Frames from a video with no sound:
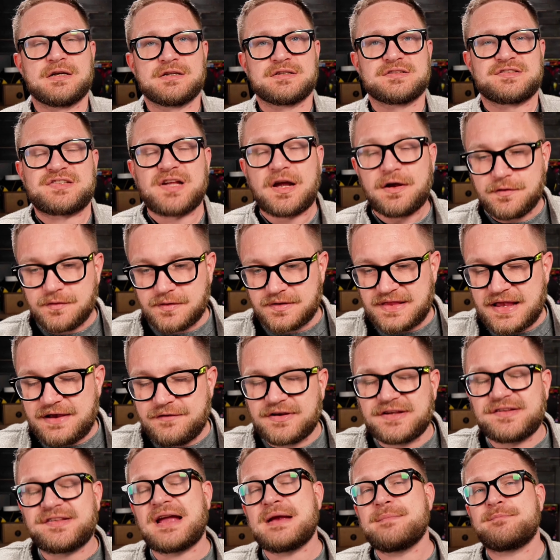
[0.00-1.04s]
So there is
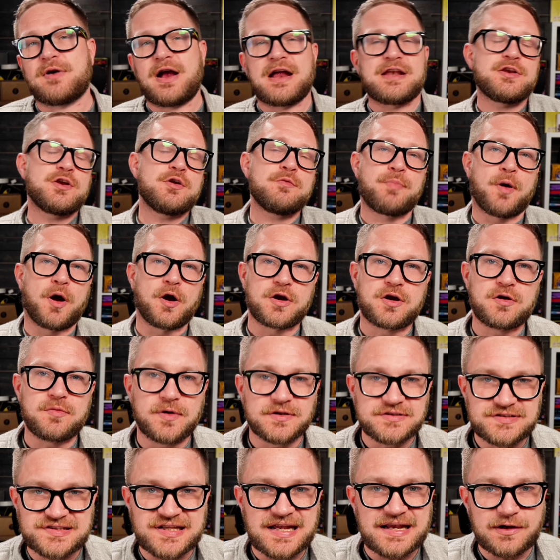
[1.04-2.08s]
a brand new Pokemon
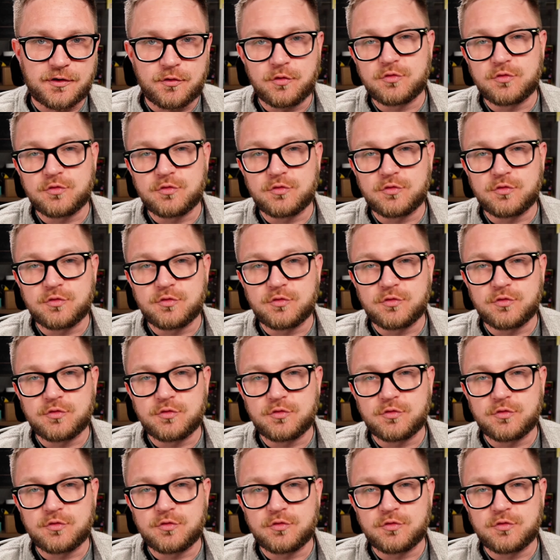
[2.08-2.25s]
set called